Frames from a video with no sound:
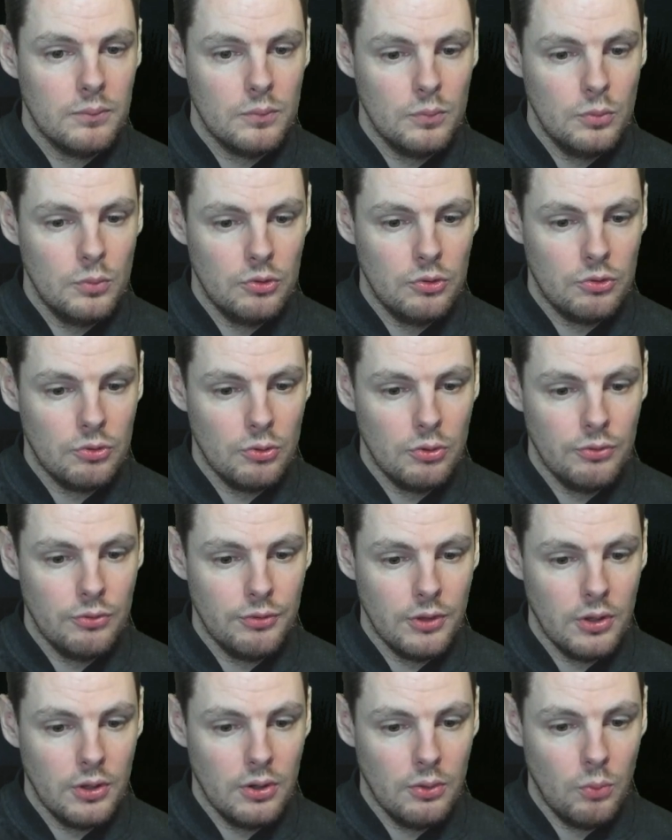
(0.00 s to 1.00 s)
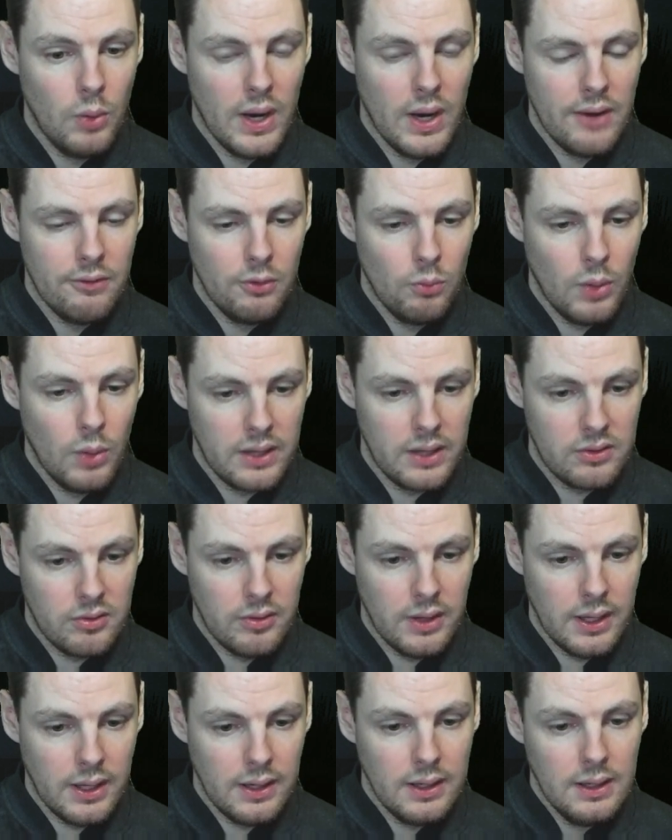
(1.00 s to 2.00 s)
was sort of aware and awake to
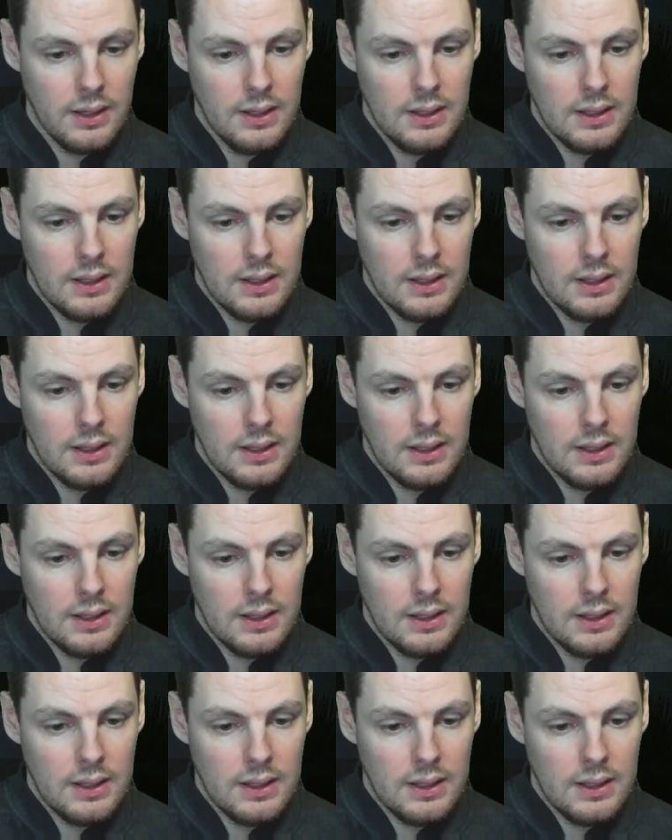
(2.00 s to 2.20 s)
that.